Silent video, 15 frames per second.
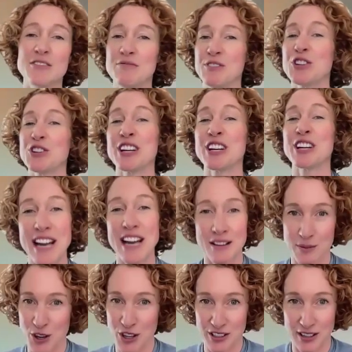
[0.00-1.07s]
you're going to have
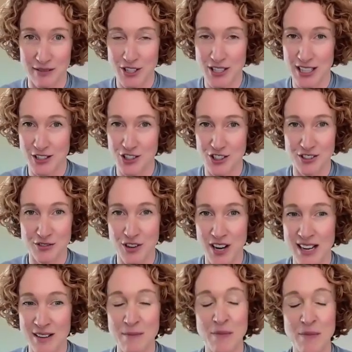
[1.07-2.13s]
some hard conversations,
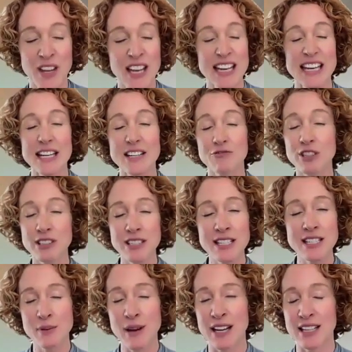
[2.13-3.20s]
right? It really
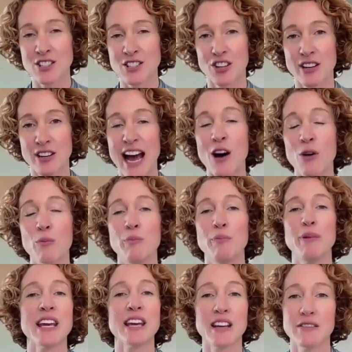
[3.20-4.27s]
depends on how
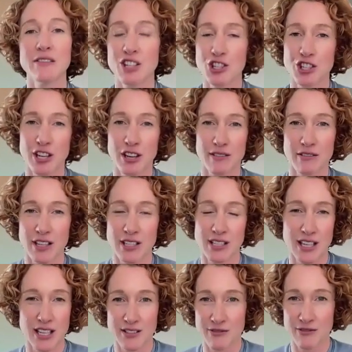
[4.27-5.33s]
big of a shift this
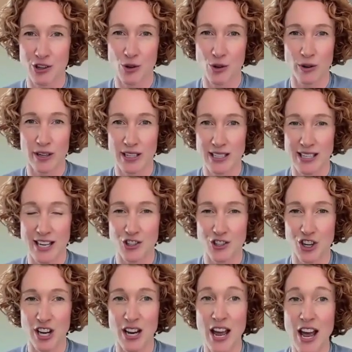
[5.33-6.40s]
is for your
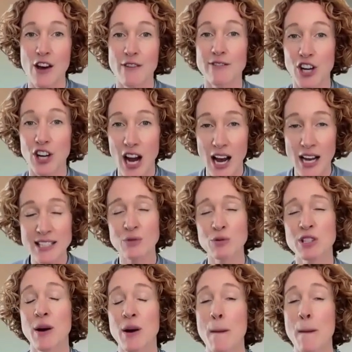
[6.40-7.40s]
organization. For us, it was a